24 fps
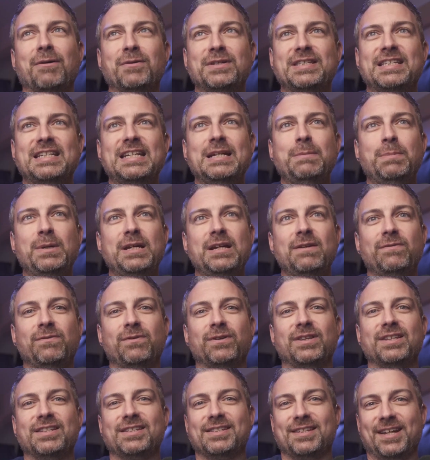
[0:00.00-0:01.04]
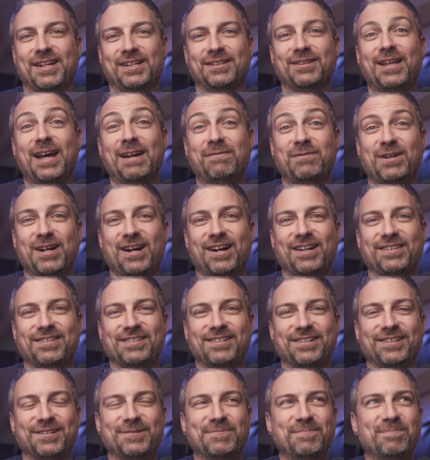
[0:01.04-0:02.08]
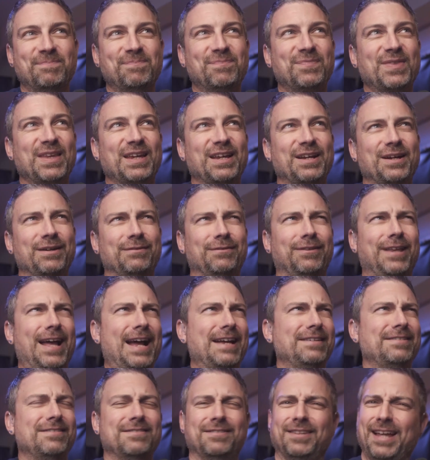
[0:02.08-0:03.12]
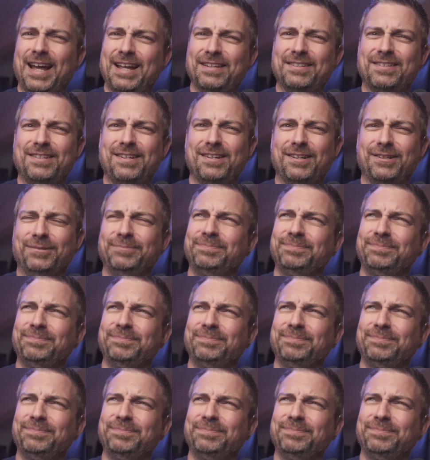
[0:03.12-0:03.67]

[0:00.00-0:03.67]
DP for this like live concert last